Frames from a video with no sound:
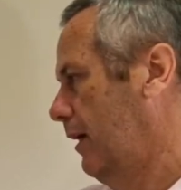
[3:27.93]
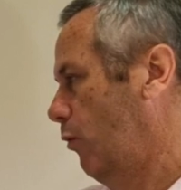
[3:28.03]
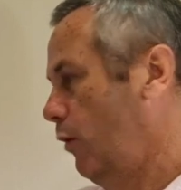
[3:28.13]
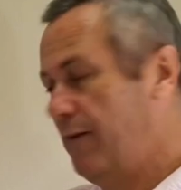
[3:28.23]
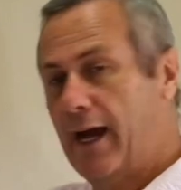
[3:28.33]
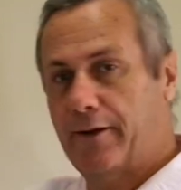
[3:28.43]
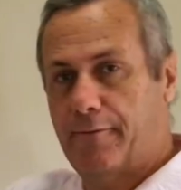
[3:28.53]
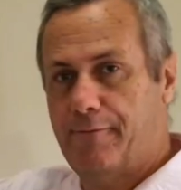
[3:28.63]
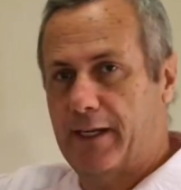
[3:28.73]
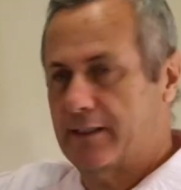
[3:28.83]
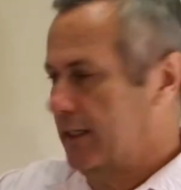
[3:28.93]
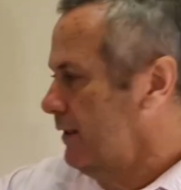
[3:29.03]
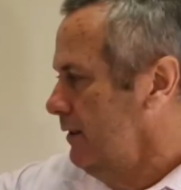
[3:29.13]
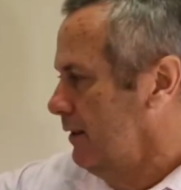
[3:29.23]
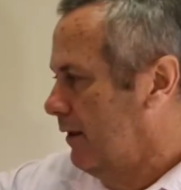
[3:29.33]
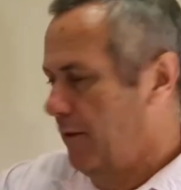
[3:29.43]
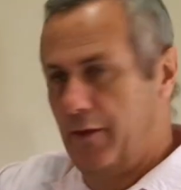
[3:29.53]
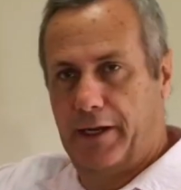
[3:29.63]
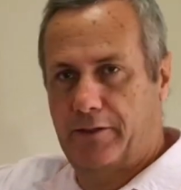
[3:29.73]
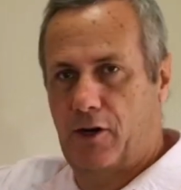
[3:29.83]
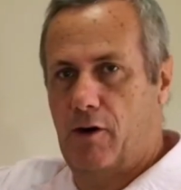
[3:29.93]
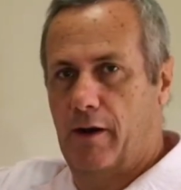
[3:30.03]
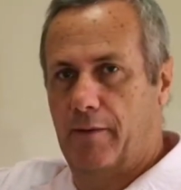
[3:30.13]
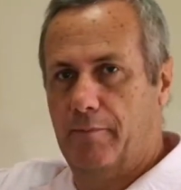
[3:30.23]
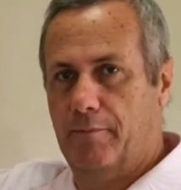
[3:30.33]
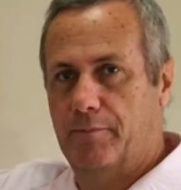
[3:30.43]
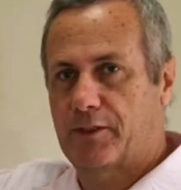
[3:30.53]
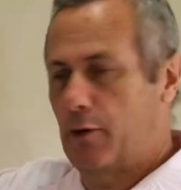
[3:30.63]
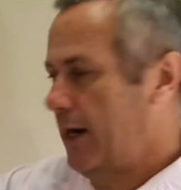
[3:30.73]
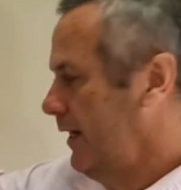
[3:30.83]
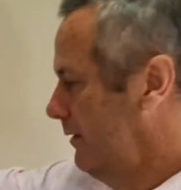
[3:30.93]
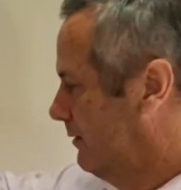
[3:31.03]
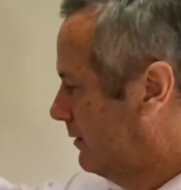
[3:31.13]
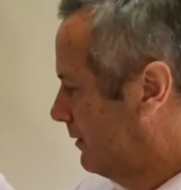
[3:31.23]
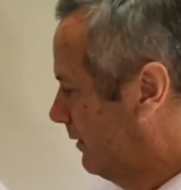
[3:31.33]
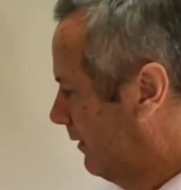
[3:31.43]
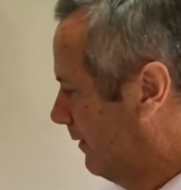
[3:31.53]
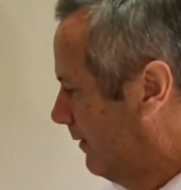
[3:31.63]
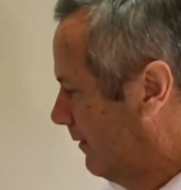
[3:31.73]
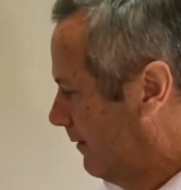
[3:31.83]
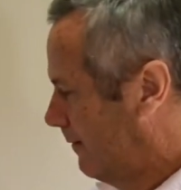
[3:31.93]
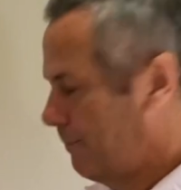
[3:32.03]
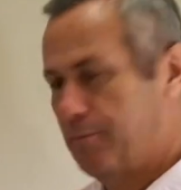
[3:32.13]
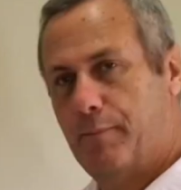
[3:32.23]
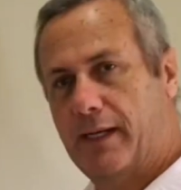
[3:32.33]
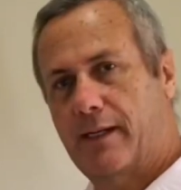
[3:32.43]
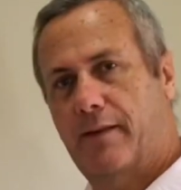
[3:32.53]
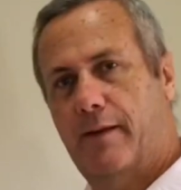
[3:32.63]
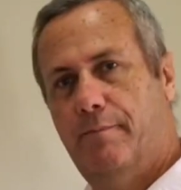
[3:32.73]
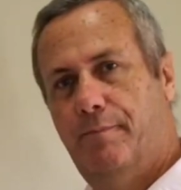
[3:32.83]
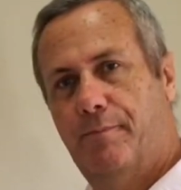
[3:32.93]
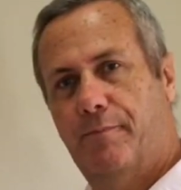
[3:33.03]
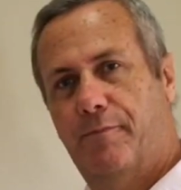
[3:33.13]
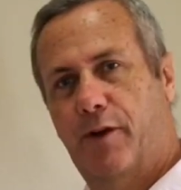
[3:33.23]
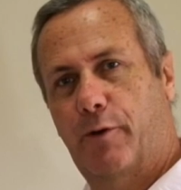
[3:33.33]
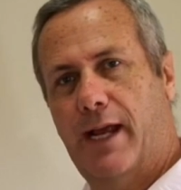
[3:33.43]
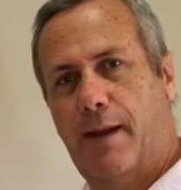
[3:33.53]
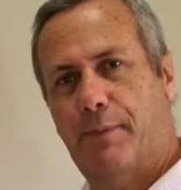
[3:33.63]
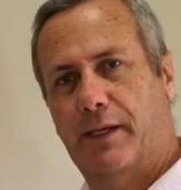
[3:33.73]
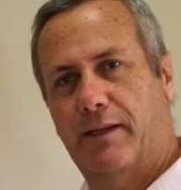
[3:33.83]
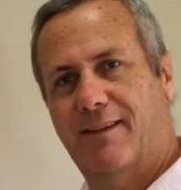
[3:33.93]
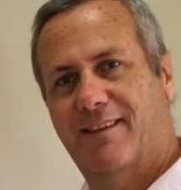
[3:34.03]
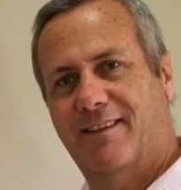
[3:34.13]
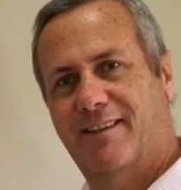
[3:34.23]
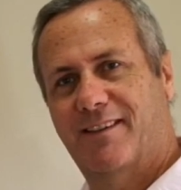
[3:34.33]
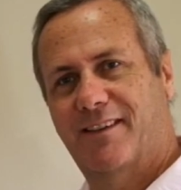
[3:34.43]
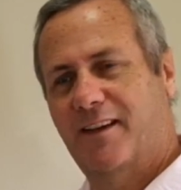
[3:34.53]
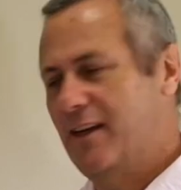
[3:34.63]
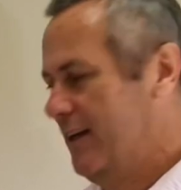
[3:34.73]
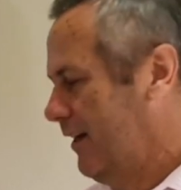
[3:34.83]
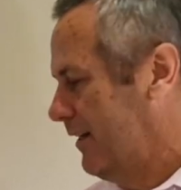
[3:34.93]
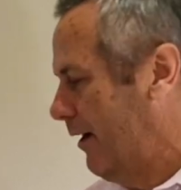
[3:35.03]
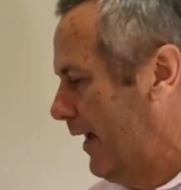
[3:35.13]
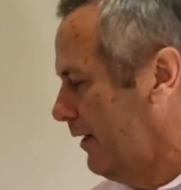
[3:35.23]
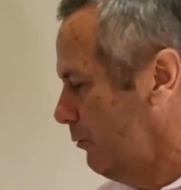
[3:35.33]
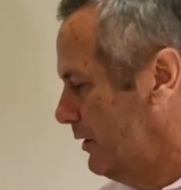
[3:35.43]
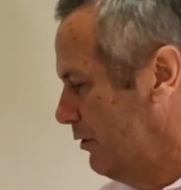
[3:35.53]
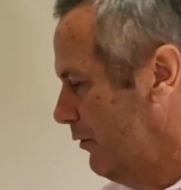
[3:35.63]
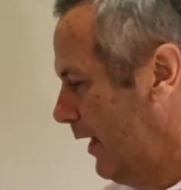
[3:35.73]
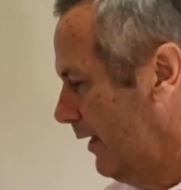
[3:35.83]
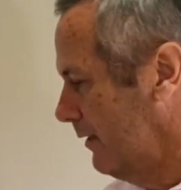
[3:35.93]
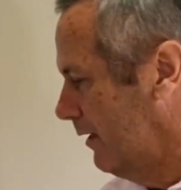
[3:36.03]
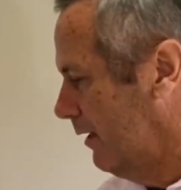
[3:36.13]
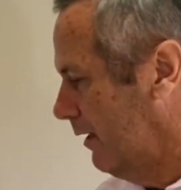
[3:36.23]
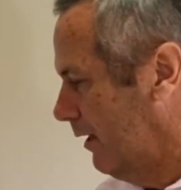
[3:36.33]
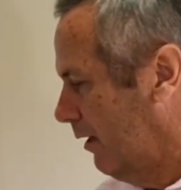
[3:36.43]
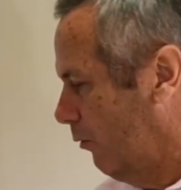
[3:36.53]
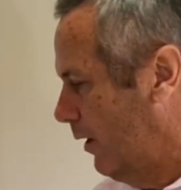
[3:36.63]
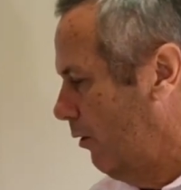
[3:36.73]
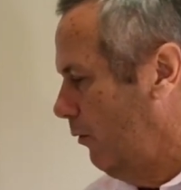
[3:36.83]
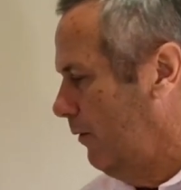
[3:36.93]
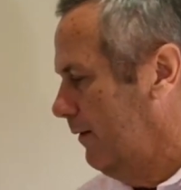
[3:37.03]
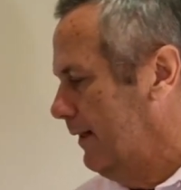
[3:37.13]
without affecting their time. So hence, making them very happy. Now, how do we do that? Well,